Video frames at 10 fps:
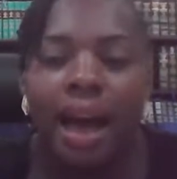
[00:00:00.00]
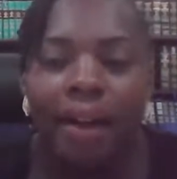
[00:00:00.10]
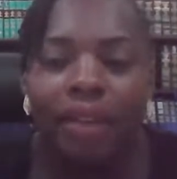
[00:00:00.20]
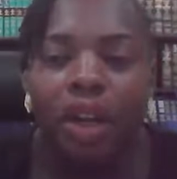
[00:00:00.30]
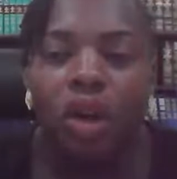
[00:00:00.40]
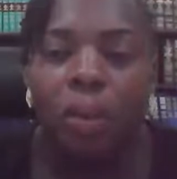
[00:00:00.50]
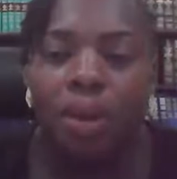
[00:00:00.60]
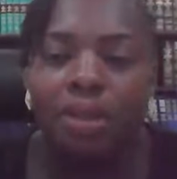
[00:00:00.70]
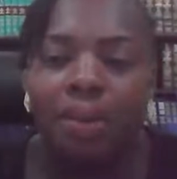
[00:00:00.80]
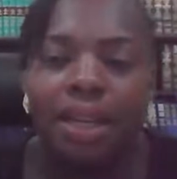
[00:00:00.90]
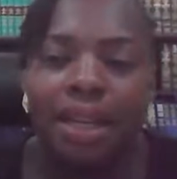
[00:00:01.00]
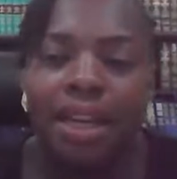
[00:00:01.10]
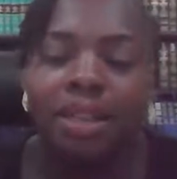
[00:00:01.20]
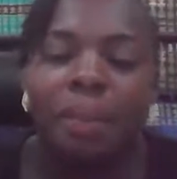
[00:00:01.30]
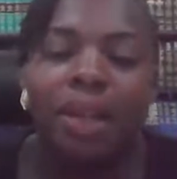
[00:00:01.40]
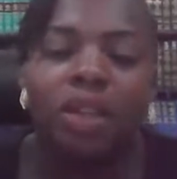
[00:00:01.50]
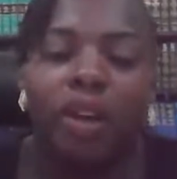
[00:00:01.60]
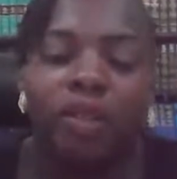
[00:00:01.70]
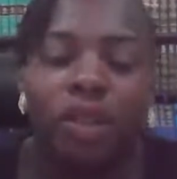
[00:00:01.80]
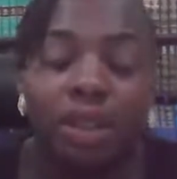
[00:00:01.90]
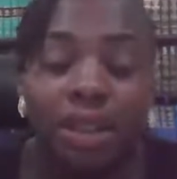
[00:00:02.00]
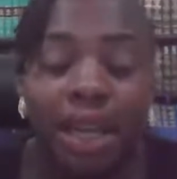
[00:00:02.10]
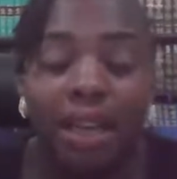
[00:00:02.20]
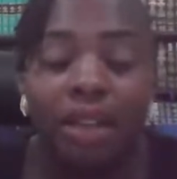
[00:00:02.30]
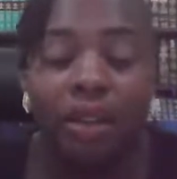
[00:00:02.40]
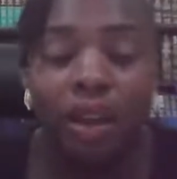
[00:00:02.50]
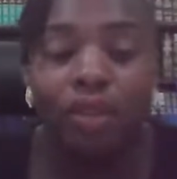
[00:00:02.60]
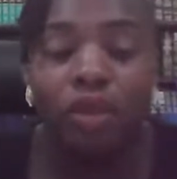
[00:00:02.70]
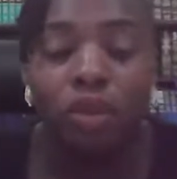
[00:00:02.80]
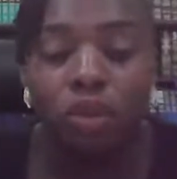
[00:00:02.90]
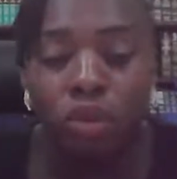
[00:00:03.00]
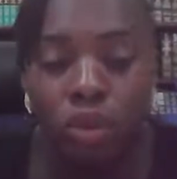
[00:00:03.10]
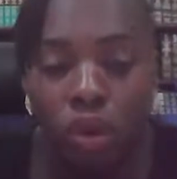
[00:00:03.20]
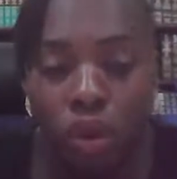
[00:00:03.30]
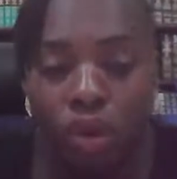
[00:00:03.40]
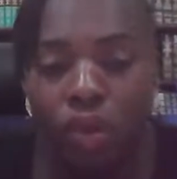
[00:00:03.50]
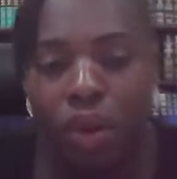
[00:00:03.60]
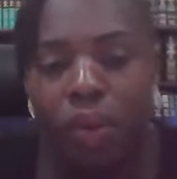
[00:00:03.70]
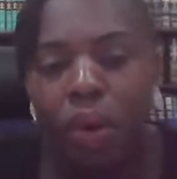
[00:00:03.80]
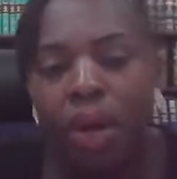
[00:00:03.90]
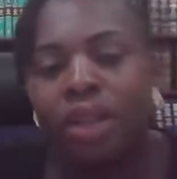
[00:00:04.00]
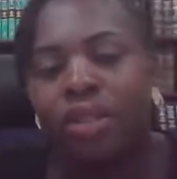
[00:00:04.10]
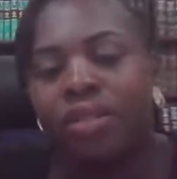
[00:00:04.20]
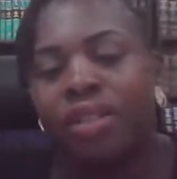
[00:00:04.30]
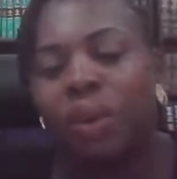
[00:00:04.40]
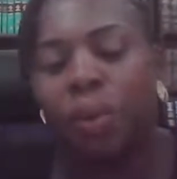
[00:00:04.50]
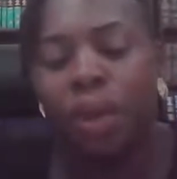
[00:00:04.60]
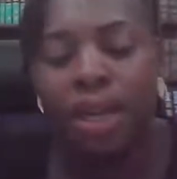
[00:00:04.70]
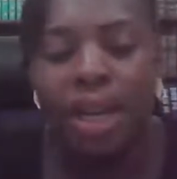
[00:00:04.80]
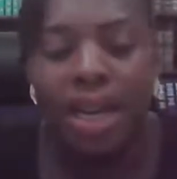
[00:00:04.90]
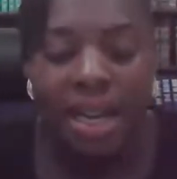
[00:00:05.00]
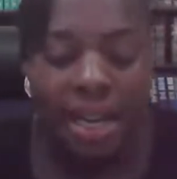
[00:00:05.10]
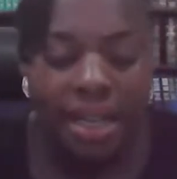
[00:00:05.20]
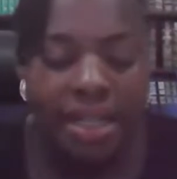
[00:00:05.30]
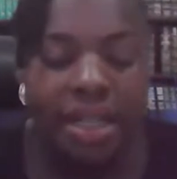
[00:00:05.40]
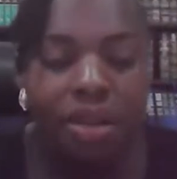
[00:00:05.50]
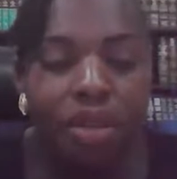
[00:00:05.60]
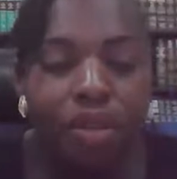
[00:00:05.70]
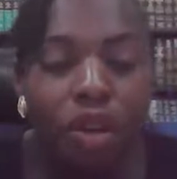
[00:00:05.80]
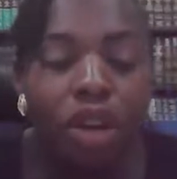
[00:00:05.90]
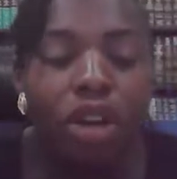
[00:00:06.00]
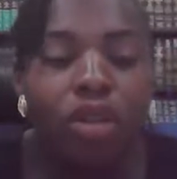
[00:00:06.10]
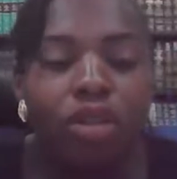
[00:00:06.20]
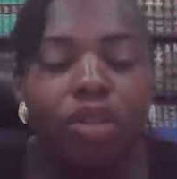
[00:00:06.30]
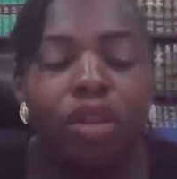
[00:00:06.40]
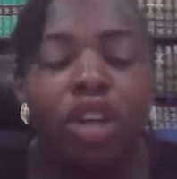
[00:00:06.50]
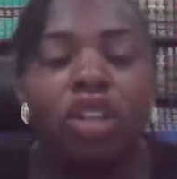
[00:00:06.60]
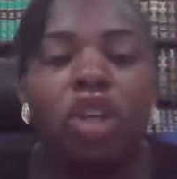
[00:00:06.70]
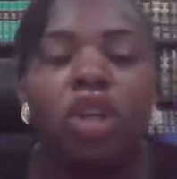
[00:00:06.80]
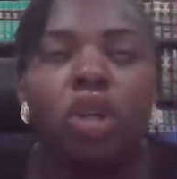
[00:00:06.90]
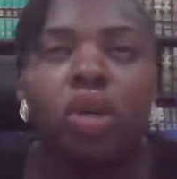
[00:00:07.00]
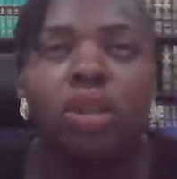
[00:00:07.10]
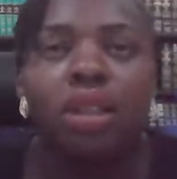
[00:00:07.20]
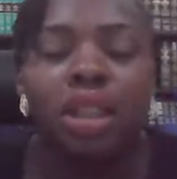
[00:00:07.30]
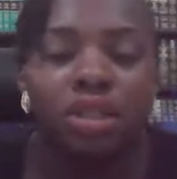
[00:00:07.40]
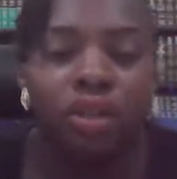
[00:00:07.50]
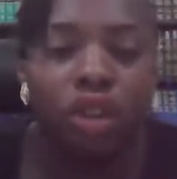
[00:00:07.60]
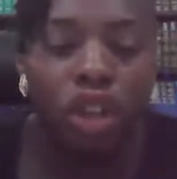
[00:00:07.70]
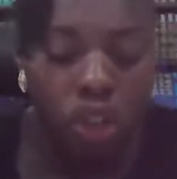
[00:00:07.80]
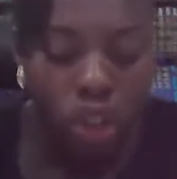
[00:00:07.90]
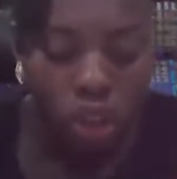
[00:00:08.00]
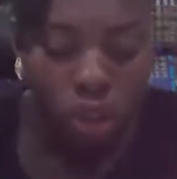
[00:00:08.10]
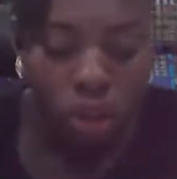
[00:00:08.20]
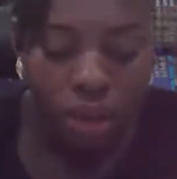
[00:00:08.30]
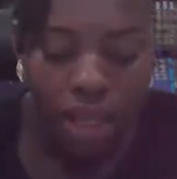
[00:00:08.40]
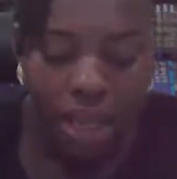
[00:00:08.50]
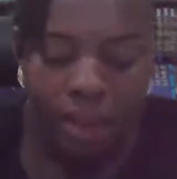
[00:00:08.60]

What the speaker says: after the commencement, the next part you have to understand, you have to note very well in drafting a will, is the revocation clause. This revocation clause